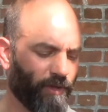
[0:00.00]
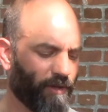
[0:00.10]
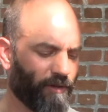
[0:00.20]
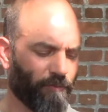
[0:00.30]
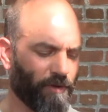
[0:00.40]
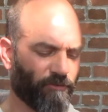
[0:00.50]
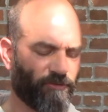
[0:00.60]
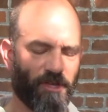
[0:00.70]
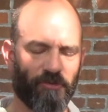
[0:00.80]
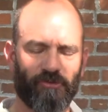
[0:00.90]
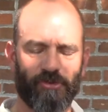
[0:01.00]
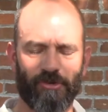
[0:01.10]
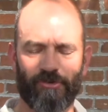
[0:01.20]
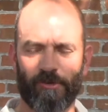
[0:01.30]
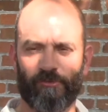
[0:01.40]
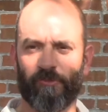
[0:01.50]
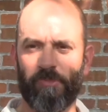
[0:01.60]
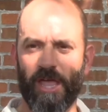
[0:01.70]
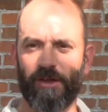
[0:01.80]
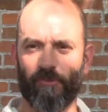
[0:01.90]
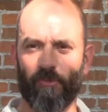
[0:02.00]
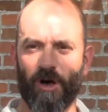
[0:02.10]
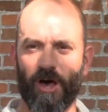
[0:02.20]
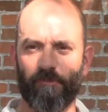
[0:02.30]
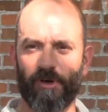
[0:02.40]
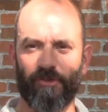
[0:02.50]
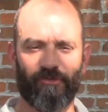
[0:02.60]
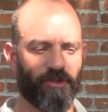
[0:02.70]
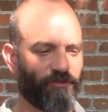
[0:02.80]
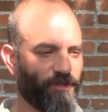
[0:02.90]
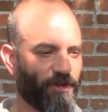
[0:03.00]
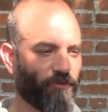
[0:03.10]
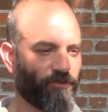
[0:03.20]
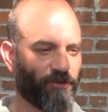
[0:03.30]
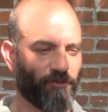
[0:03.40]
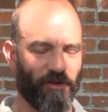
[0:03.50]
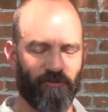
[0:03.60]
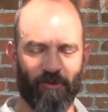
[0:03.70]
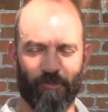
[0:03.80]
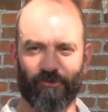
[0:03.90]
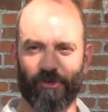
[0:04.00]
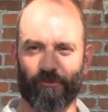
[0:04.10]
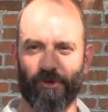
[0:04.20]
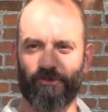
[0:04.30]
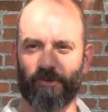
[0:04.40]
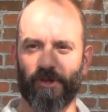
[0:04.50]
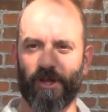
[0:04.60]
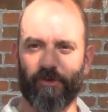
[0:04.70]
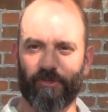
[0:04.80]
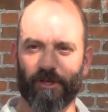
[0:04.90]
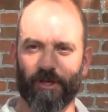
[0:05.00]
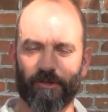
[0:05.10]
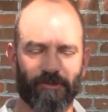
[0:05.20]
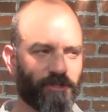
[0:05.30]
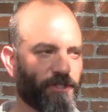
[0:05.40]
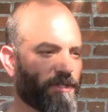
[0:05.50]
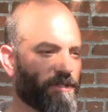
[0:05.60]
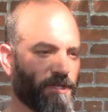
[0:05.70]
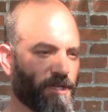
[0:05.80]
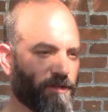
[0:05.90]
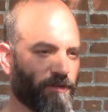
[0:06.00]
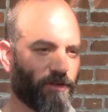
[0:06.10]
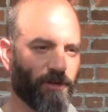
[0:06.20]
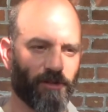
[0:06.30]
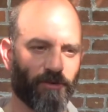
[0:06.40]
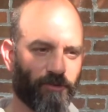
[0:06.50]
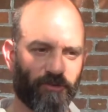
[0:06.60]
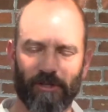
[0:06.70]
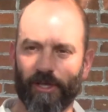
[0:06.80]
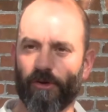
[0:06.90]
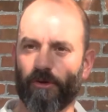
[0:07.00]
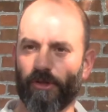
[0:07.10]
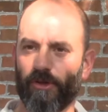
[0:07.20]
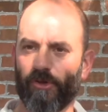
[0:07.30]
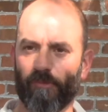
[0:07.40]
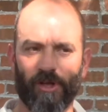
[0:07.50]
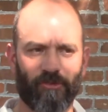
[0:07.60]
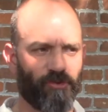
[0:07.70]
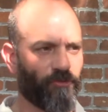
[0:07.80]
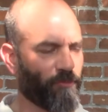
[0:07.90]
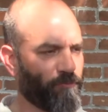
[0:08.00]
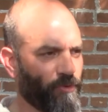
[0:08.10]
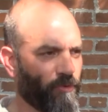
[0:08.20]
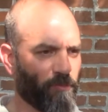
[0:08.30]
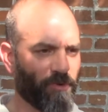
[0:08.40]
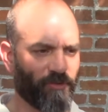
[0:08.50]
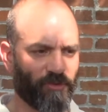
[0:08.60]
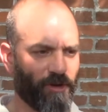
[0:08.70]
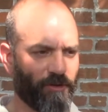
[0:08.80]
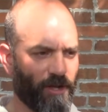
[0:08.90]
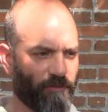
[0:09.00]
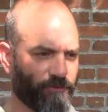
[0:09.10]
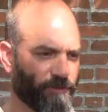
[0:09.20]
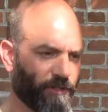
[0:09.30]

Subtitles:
I'm not going to say it's 2 tubes of paint in one, but it's just, it's like 25% richer than everything else. And the color is cleaner. Your mixtures are pure because they don't have